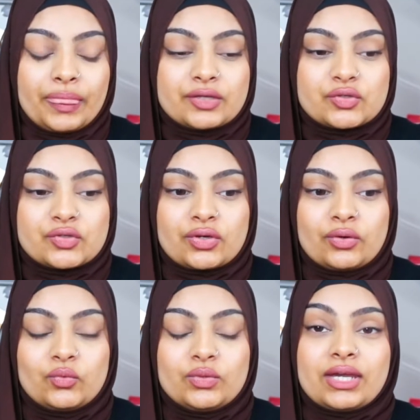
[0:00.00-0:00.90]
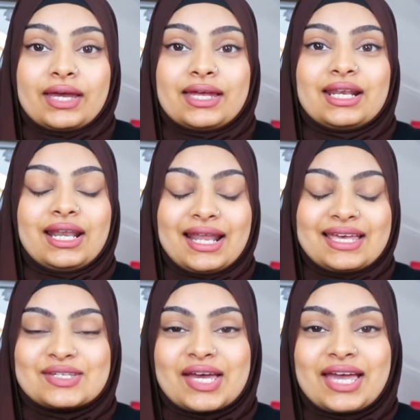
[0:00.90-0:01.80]
So yeah,
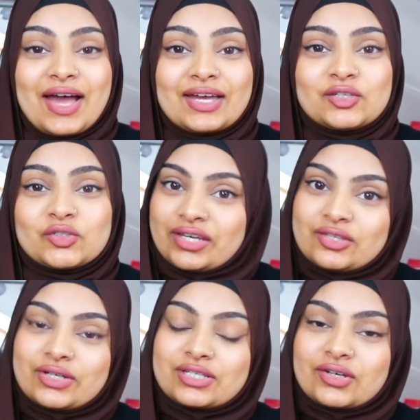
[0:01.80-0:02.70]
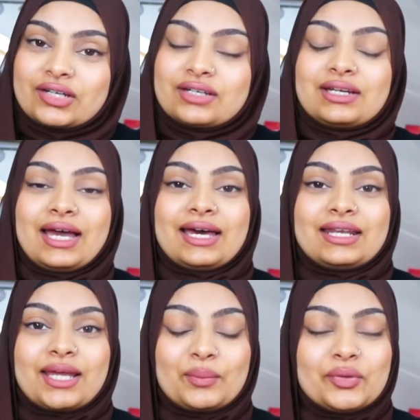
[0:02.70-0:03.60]
last night I tried the dress on
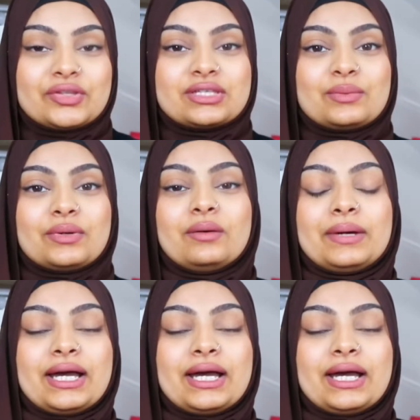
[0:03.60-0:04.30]
and I put the zip up,